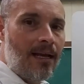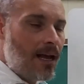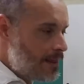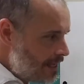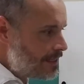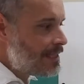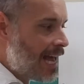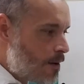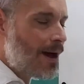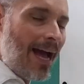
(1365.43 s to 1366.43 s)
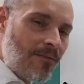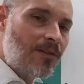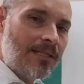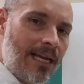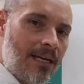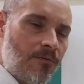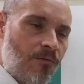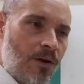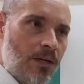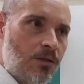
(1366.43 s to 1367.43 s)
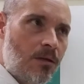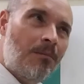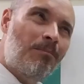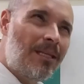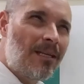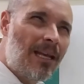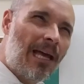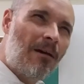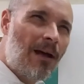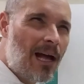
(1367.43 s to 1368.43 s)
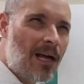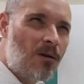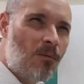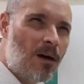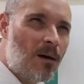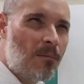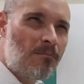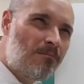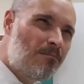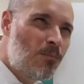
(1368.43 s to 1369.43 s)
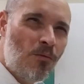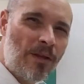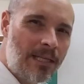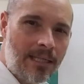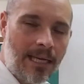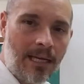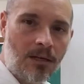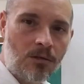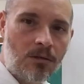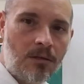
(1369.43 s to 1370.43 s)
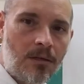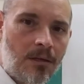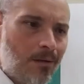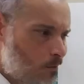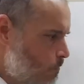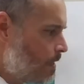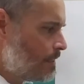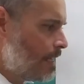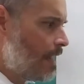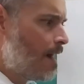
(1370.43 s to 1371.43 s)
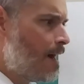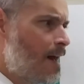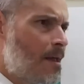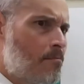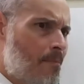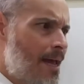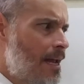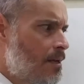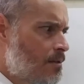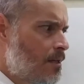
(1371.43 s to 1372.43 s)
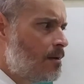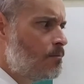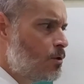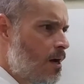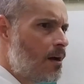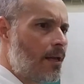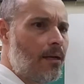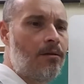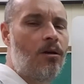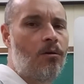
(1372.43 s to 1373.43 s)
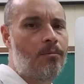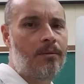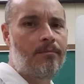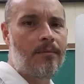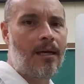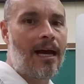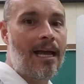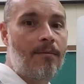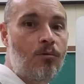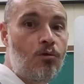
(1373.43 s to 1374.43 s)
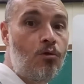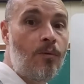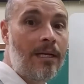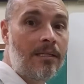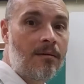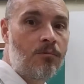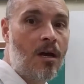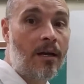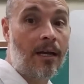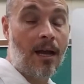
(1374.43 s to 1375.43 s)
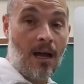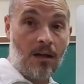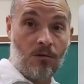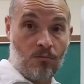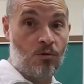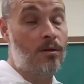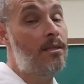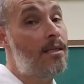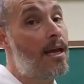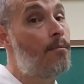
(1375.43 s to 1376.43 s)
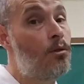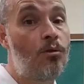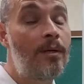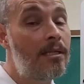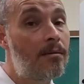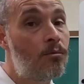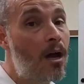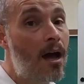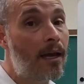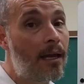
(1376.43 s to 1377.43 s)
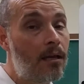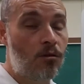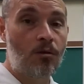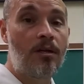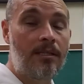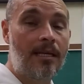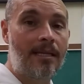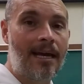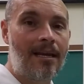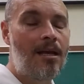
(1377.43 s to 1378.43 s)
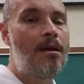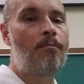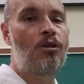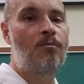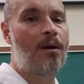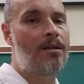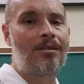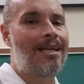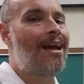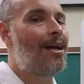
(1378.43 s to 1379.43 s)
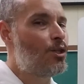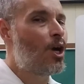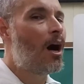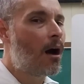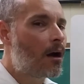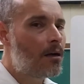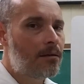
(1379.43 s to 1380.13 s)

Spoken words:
this is how I have to say it in French, but then now how do I move it into English? Do I say I make some jogging? No. I am doing some jogging. You could say I'm doing some jogging. You could say that, but you'd probably just say I jog.